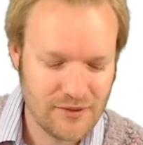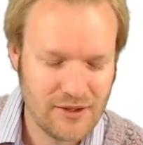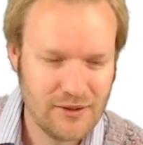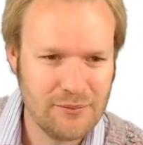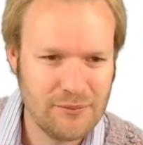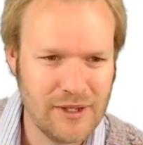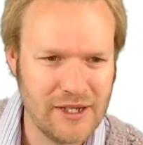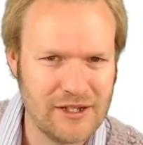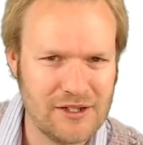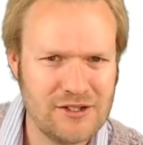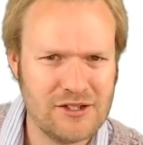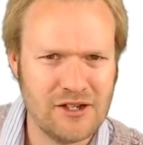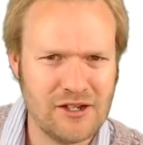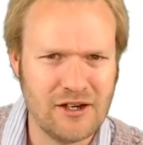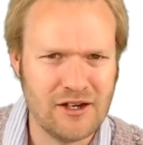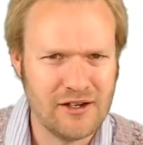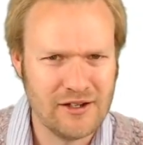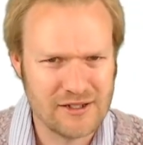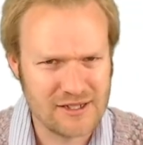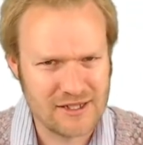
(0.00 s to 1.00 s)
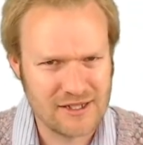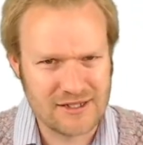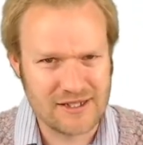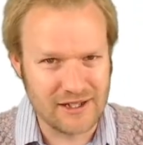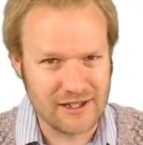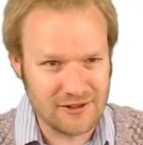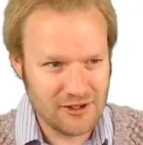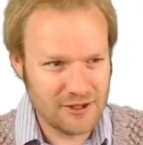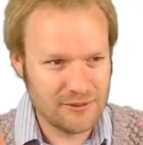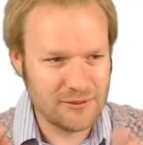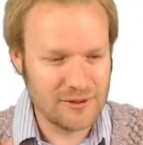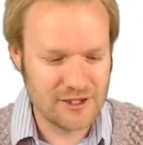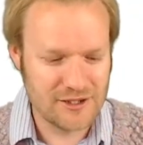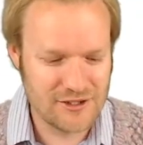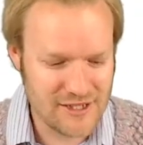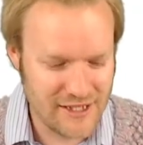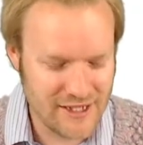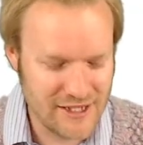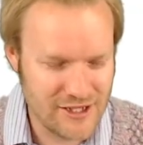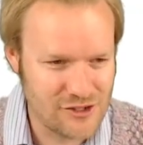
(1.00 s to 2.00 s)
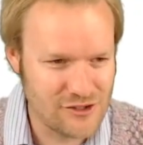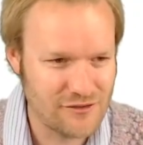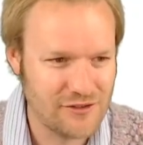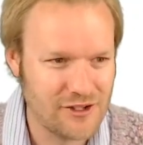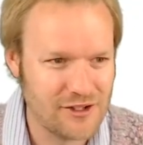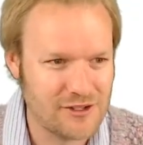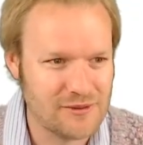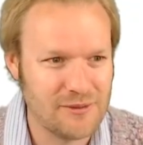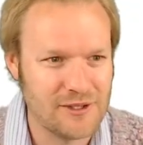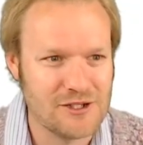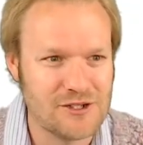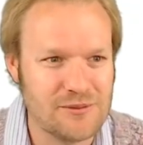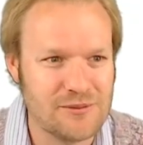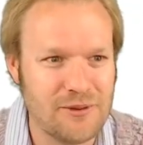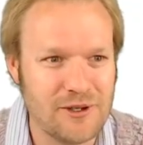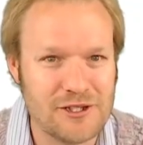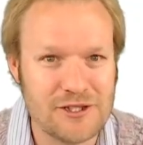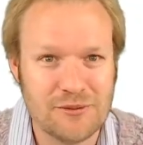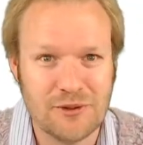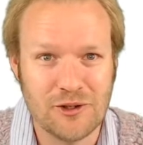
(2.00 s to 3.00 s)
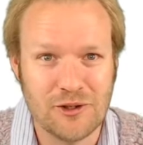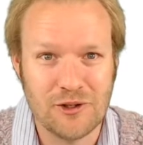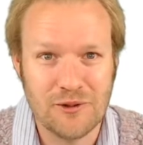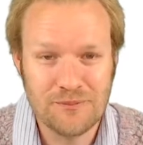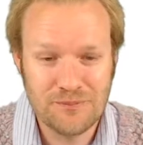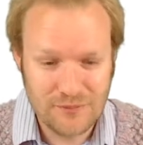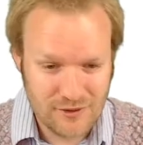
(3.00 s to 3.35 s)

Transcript: But yeah, as I said, hoping to see each of you as much as possible.